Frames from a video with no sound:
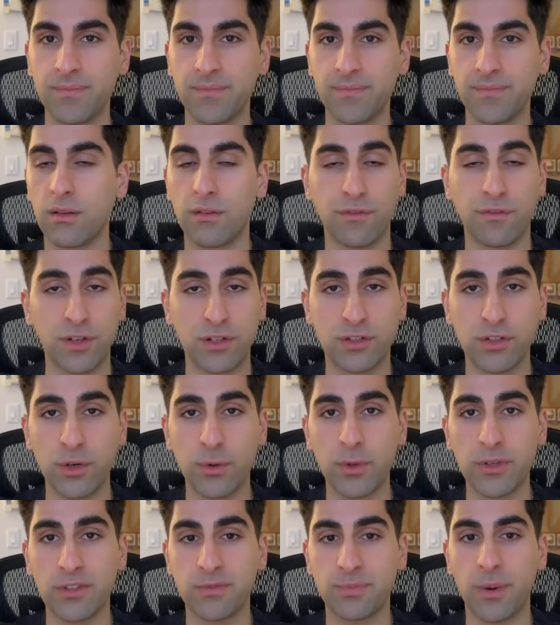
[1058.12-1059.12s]
Fischer
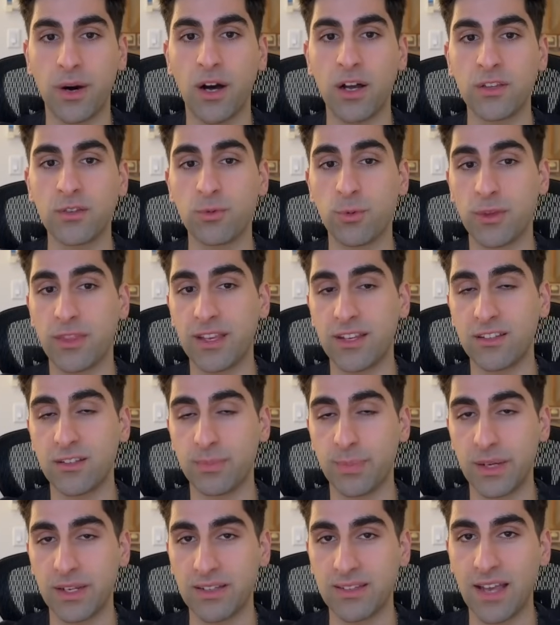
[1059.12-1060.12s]
responds with a
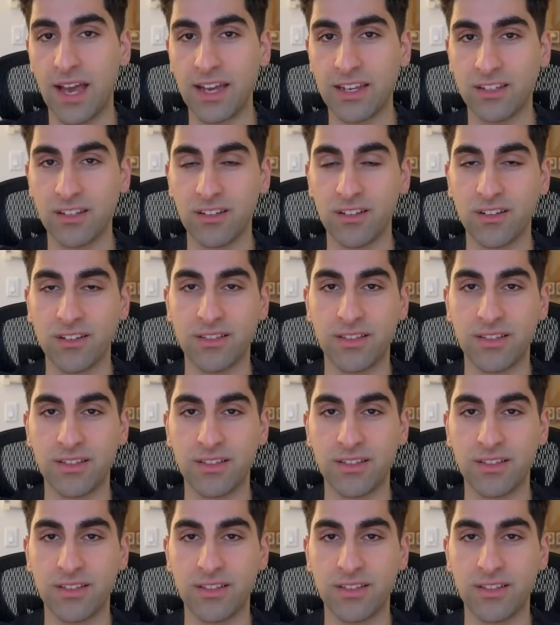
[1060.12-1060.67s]
spectacular